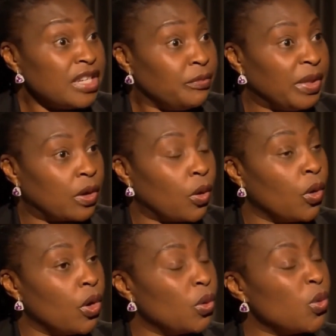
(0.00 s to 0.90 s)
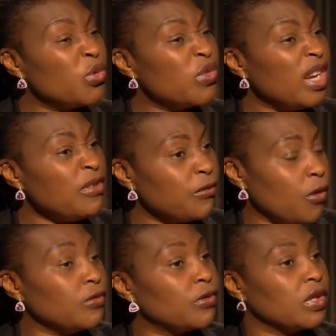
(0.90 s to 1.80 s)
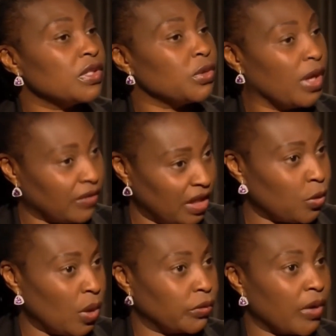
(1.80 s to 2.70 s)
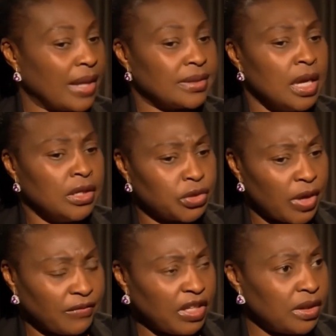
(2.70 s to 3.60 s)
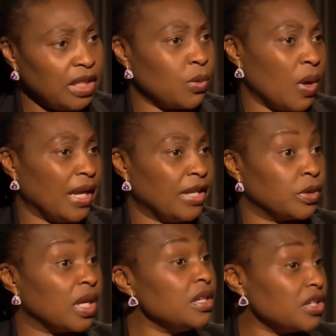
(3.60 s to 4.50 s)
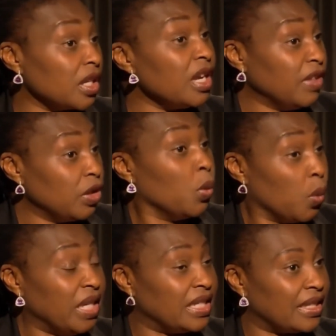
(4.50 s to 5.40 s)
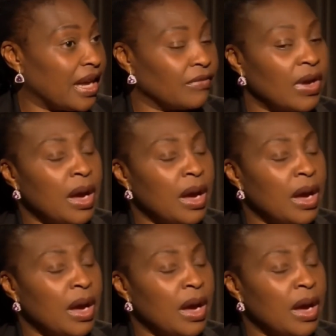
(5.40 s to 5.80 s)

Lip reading: Steve Biko, who really fought for us to have equal rights, to have equal education, even though we didn't